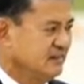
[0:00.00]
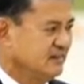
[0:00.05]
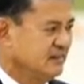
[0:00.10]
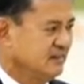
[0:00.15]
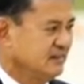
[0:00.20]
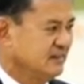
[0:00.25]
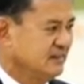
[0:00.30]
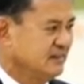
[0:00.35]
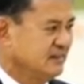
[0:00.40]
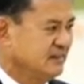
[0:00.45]

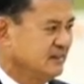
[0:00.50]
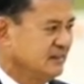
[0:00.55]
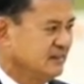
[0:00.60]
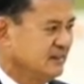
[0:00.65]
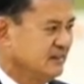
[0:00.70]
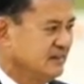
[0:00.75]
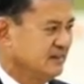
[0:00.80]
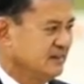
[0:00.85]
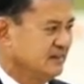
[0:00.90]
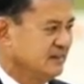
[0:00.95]

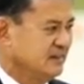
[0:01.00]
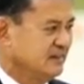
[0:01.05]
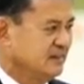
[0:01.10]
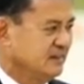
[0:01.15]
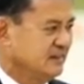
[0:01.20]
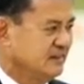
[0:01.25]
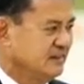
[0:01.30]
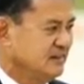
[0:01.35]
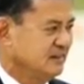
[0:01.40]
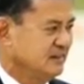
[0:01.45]

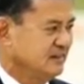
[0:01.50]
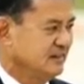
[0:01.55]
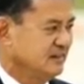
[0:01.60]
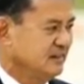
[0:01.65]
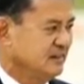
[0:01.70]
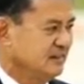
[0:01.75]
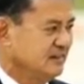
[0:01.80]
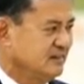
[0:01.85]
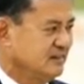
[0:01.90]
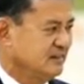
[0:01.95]

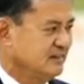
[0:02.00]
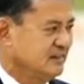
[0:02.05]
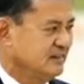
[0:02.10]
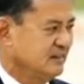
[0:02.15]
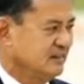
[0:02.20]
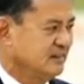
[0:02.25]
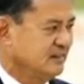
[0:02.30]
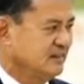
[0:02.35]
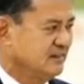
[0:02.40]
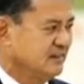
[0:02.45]

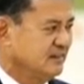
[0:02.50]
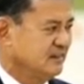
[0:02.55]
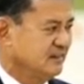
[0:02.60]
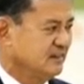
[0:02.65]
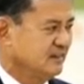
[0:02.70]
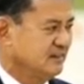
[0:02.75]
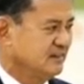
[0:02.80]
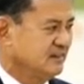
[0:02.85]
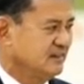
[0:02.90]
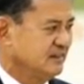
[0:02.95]

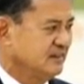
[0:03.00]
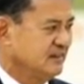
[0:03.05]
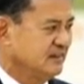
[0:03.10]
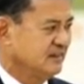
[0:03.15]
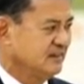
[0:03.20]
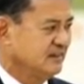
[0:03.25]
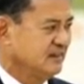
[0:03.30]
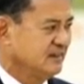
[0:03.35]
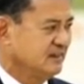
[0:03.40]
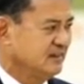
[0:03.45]
(silent)